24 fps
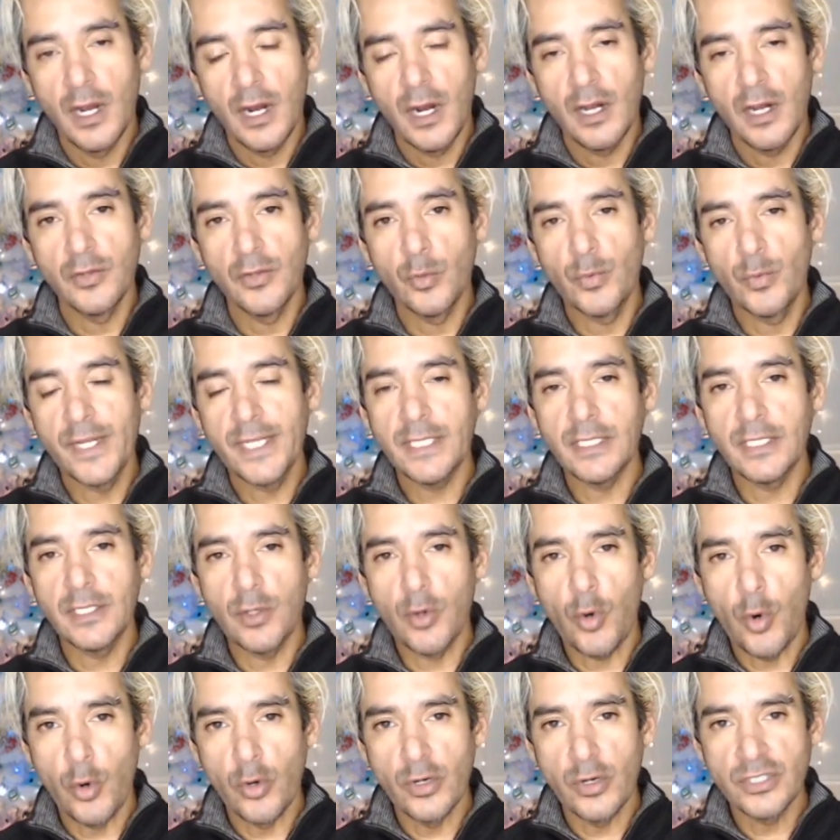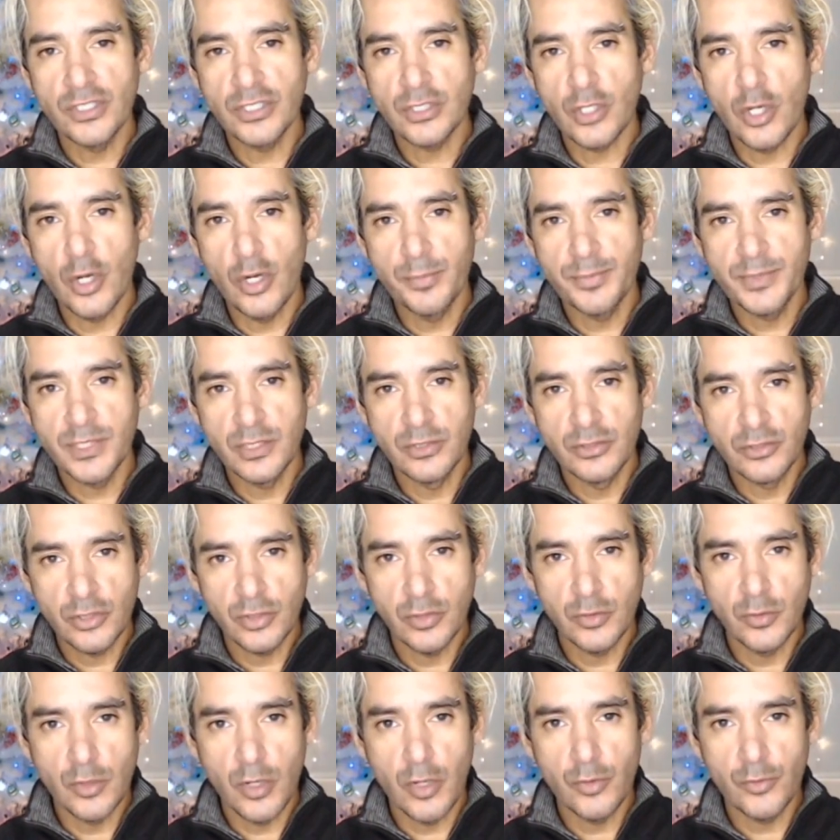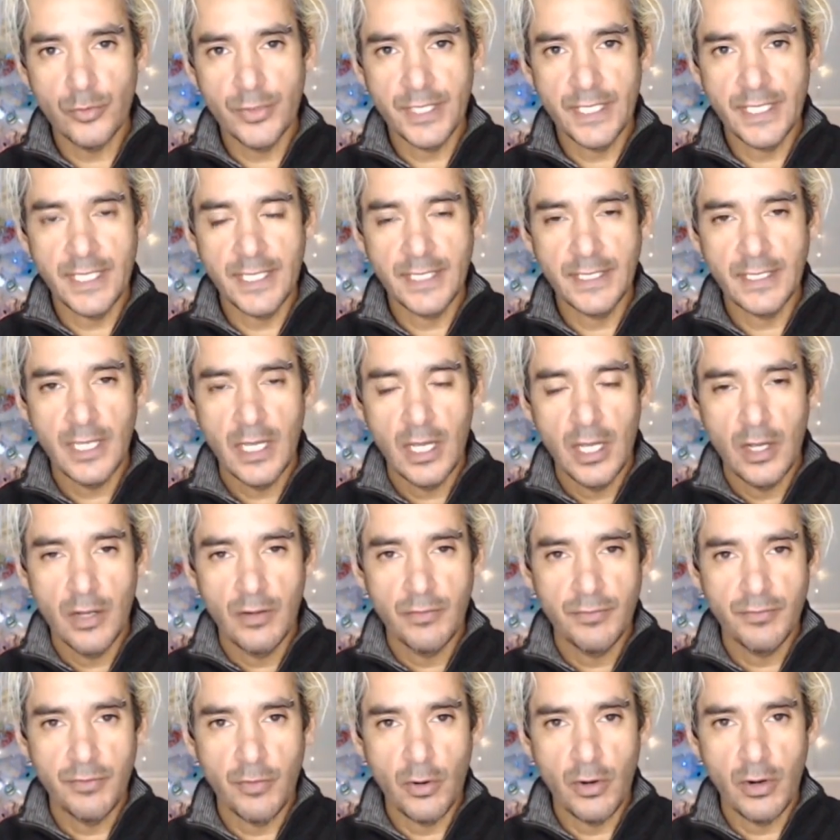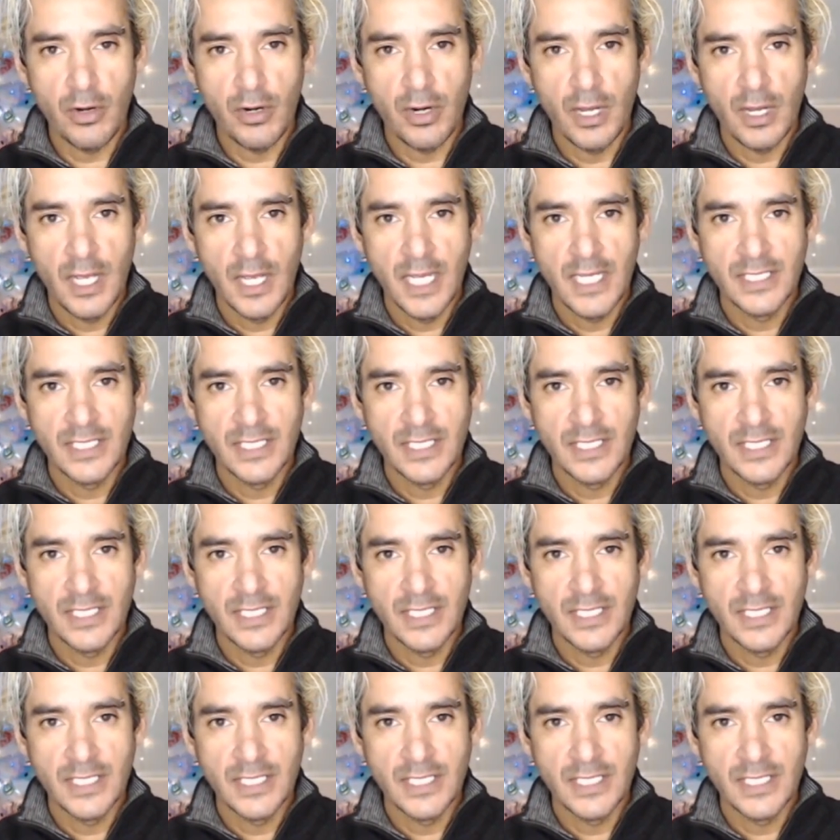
are the weekly horoscopes and tarot reading for